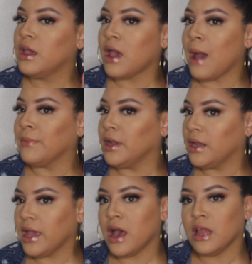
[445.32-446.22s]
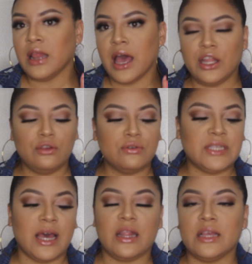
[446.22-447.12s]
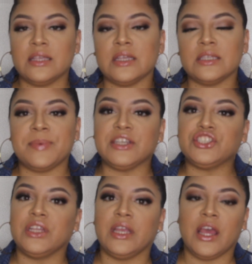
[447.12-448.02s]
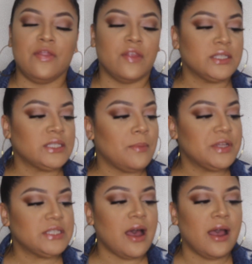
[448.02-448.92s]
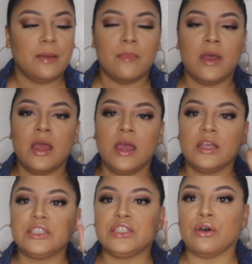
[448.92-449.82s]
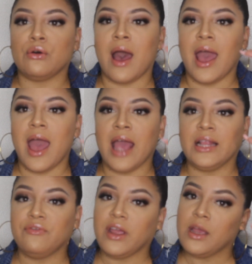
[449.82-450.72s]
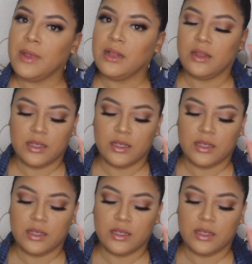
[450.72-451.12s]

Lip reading: I'm going to get a lot of use out of this, especially in the summertime. So I highly recommend